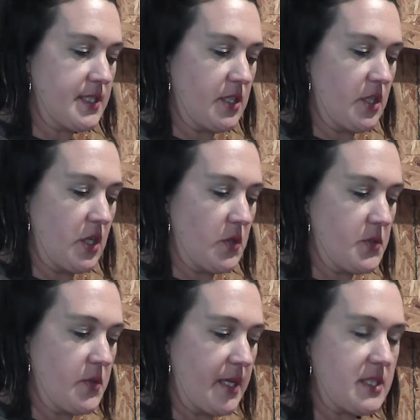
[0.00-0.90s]
going to go
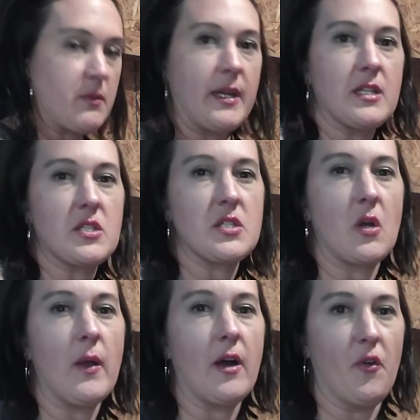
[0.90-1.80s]
so that's why it's
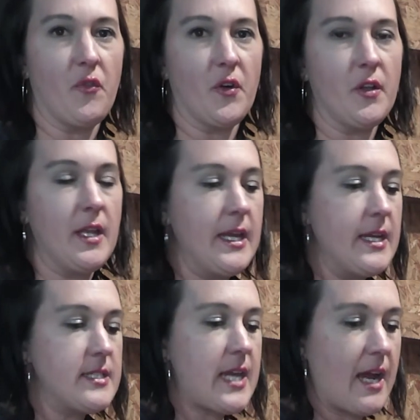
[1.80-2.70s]
so helpful
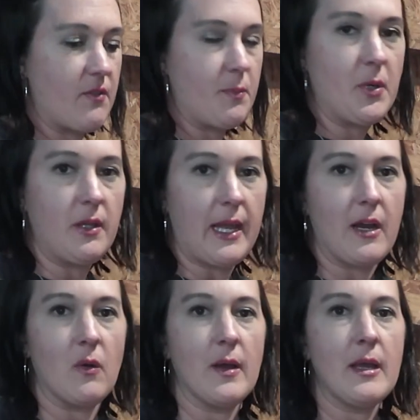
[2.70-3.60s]
to have the
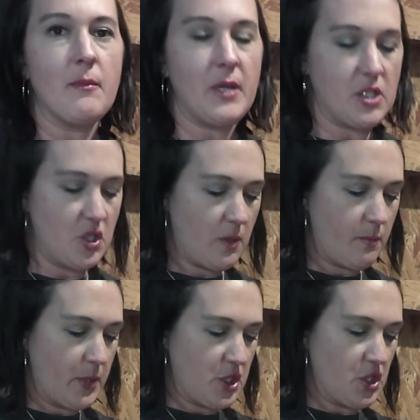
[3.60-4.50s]
pull-out because you can
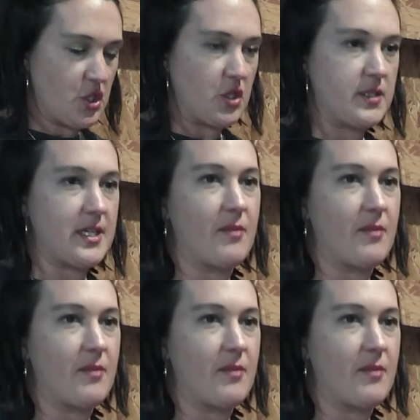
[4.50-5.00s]
put your shirts on